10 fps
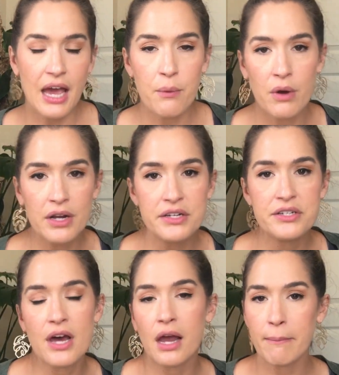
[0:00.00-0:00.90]
I wanted
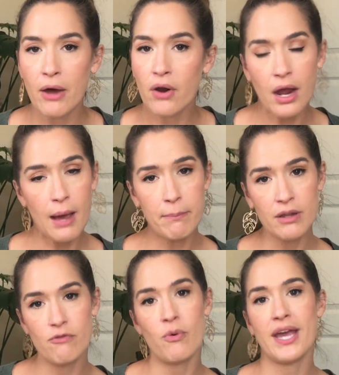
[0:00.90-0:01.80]
to talk about a
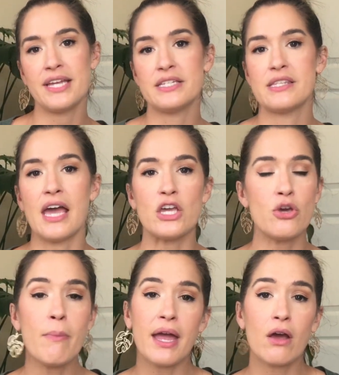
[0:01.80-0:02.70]
couple of ways that
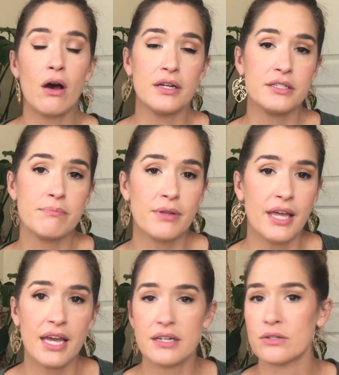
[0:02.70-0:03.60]
you might
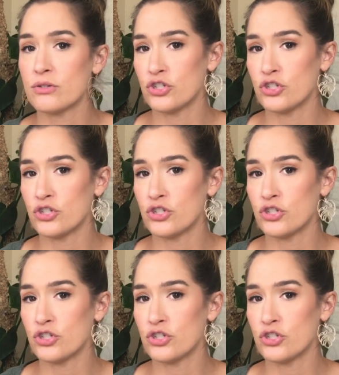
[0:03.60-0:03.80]
contemplate